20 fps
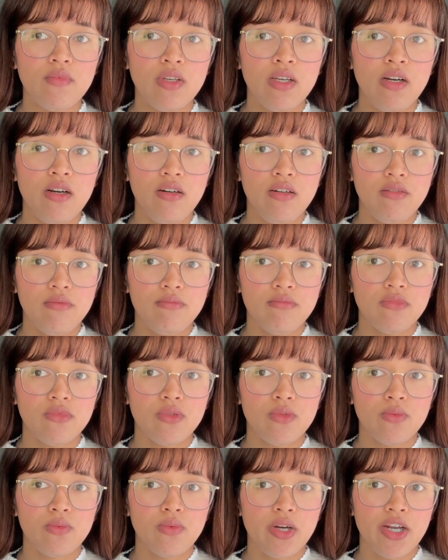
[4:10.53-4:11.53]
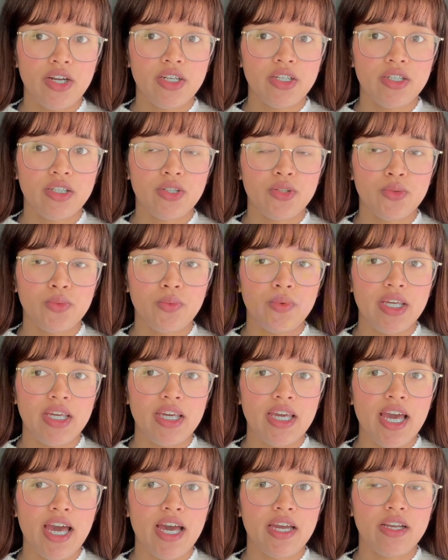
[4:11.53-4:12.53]
where
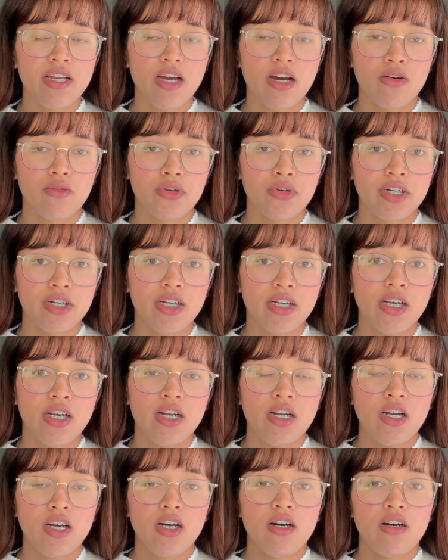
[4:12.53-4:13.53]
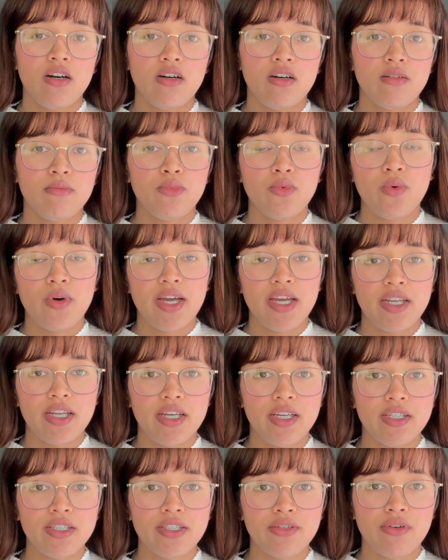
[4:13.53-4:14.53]
we had our
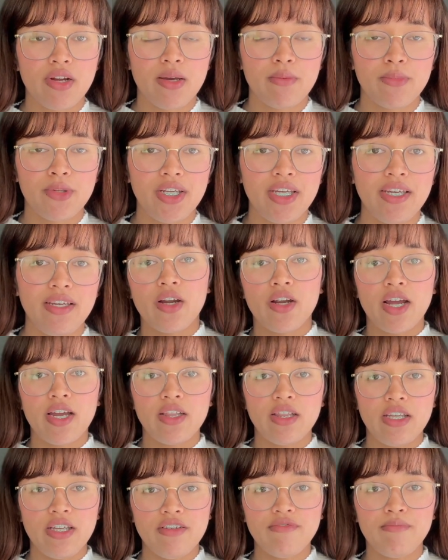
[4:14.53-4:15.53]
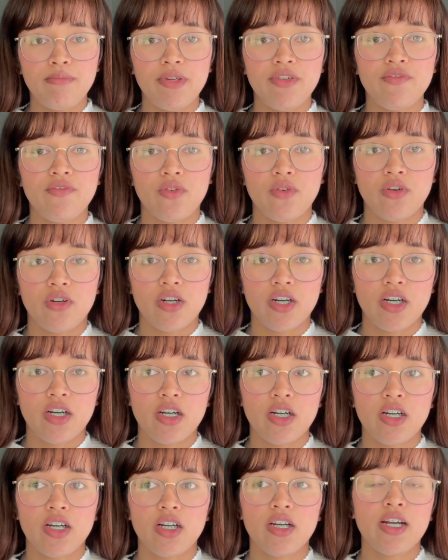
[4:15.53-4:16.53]
wedding ceremony, where I lived
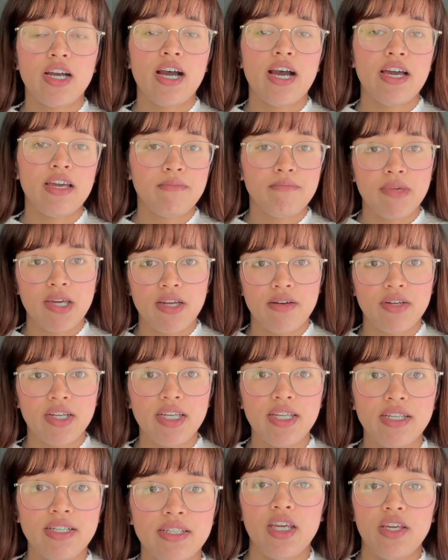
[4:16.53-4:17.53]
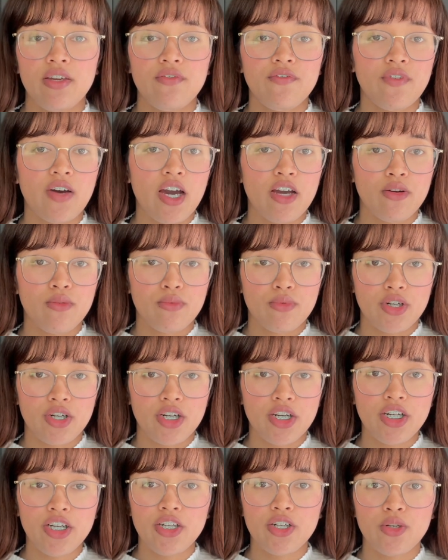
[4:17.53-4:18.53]
before I married, if I
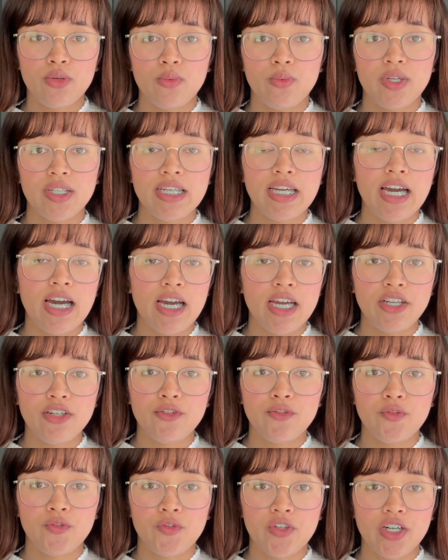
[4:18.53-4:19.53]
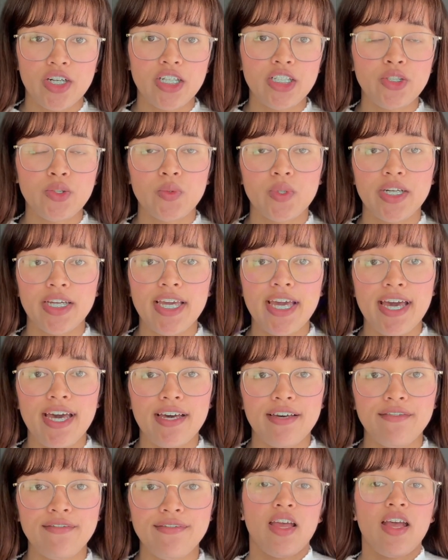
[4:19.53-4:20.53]
work, what kind of work do I
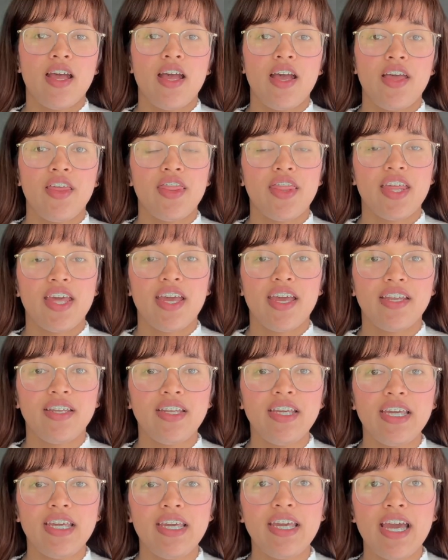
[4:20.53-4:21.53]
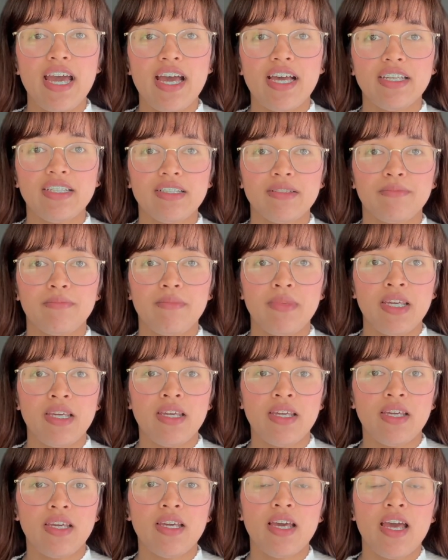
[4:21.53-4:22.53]
have. And then he asked
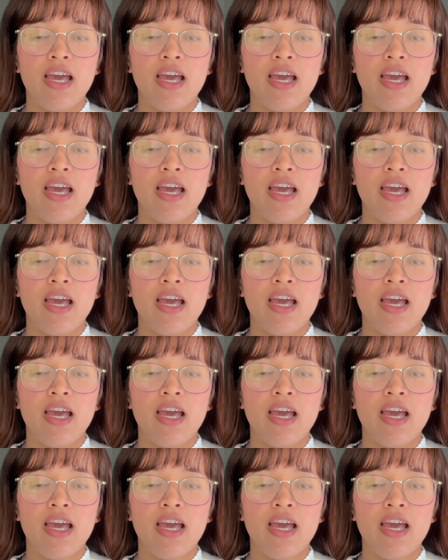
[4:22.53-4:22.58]
me